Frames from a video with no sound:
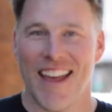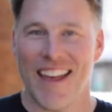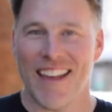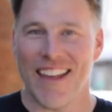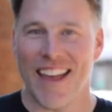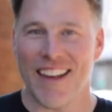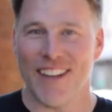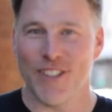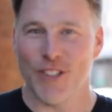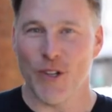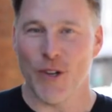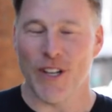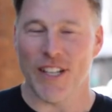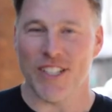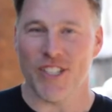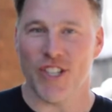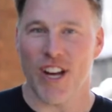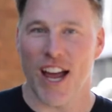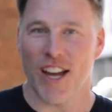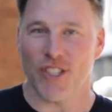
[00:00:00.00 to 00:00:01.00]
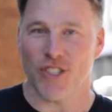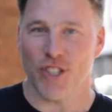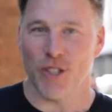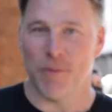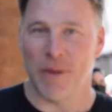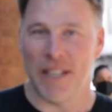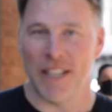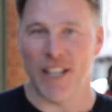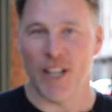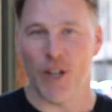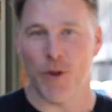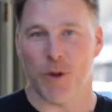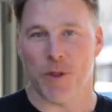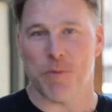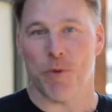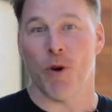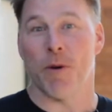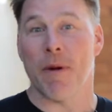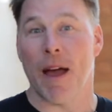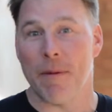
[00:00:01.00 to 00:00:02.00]
Hey, how you doing? It's Josh Goodman here
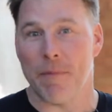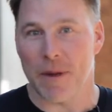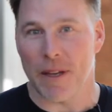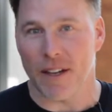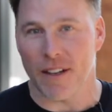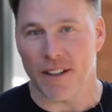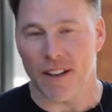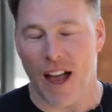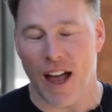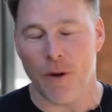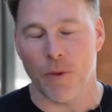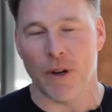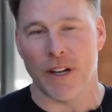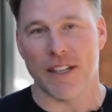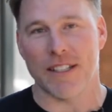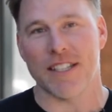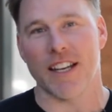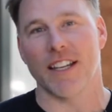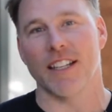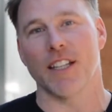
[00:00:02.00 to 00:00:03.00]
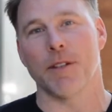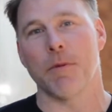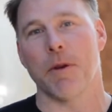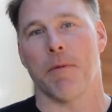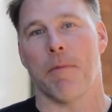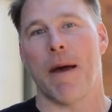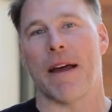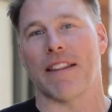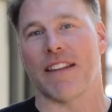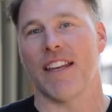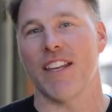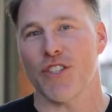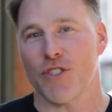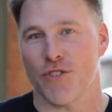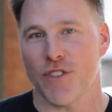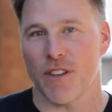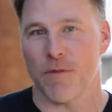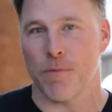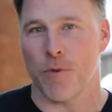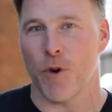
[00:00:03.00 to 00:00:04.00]
with Pour My Beer. I want to tell you a little bit about the
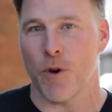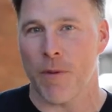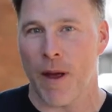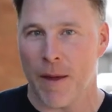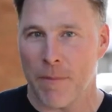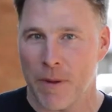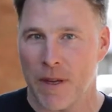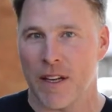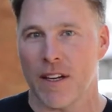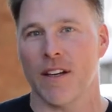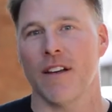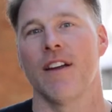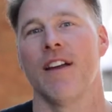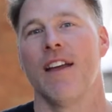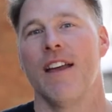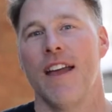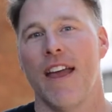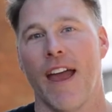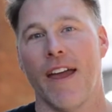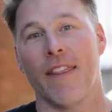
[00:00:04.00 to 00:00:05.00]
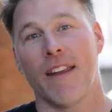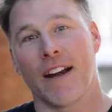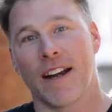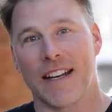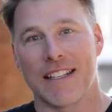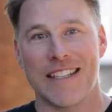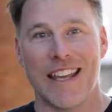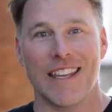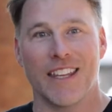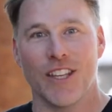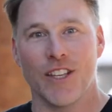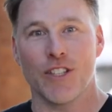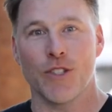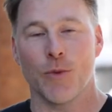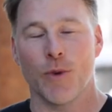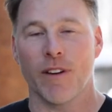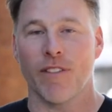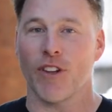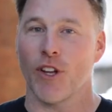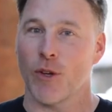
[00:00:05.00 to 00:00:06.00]
history of Pour My Beer, and then I'm going to take you
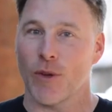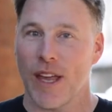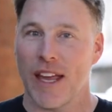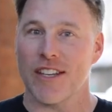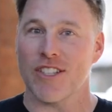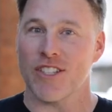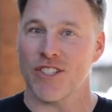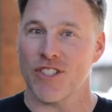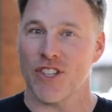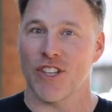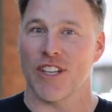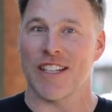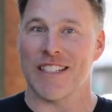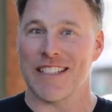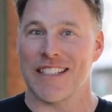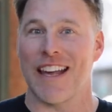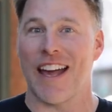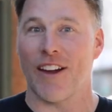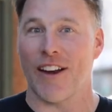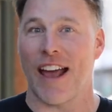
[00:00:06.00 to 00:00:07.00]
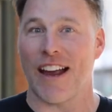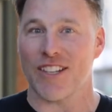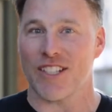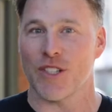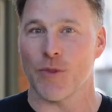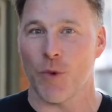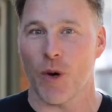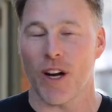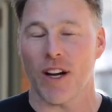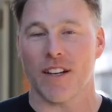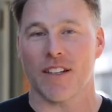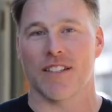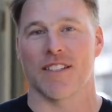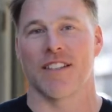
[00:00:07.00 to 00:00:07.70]
into one of our locations so you can see how it actually works.